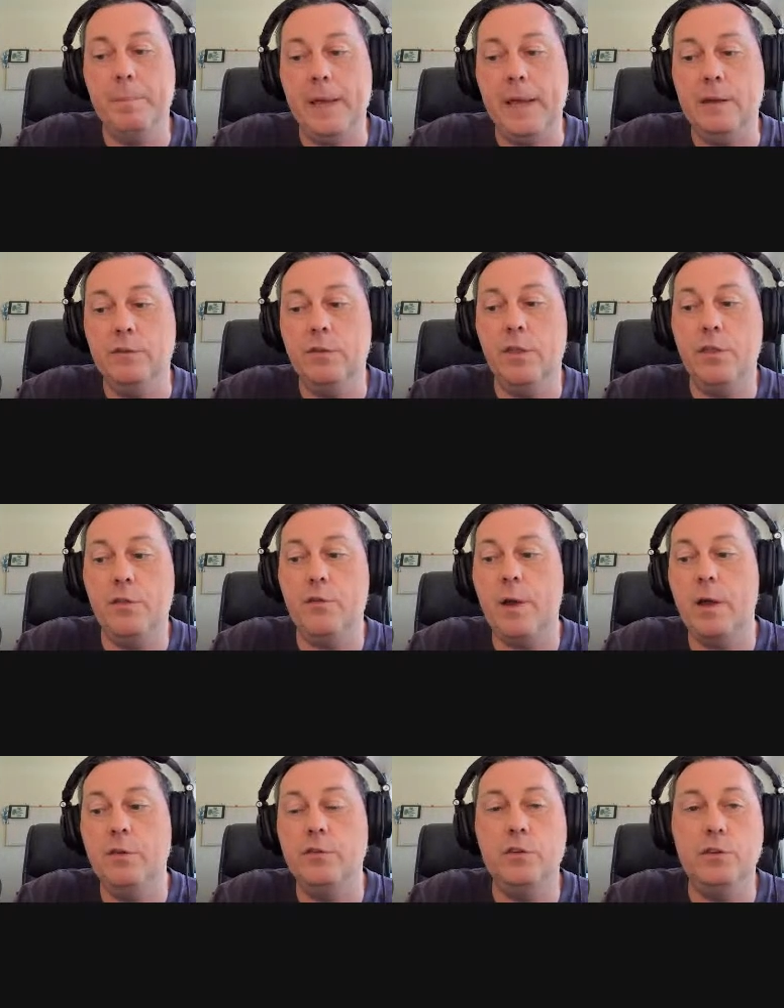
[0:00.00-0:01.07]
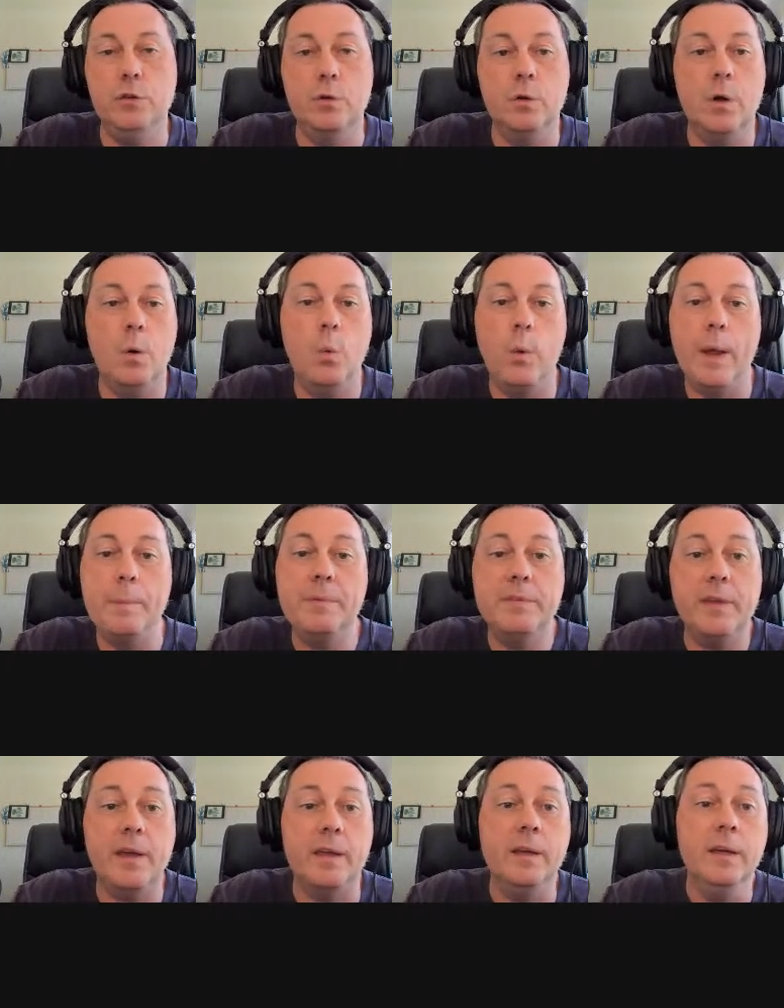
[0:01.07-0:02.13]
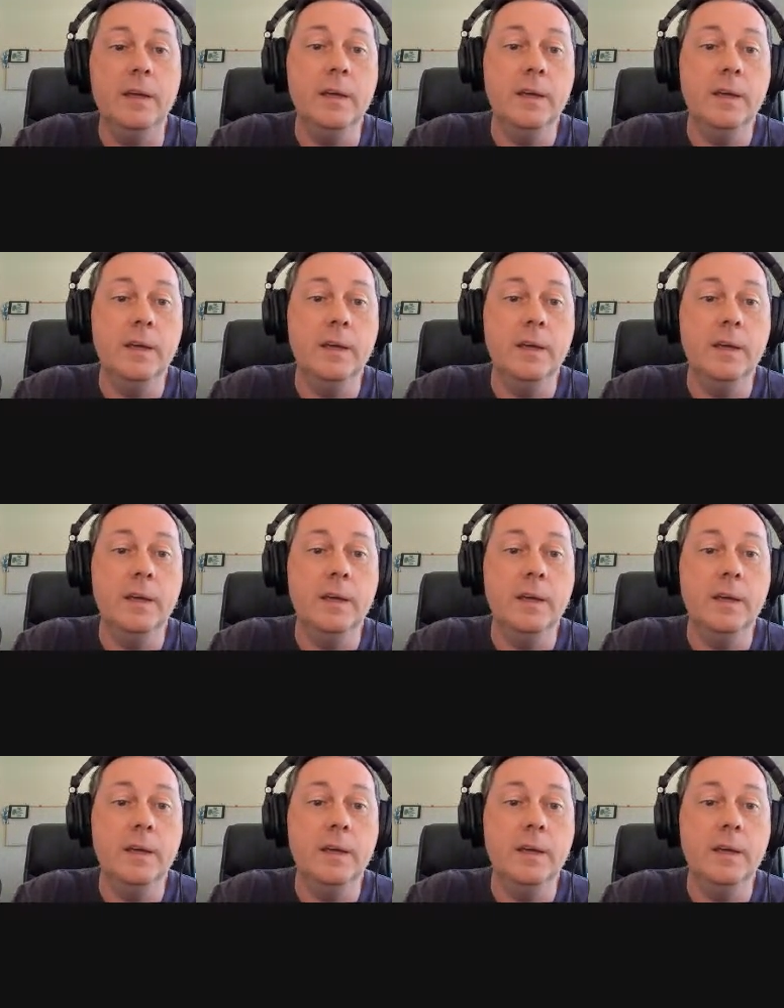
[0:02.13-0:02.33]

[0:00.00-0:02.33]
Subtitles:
page throughout your website.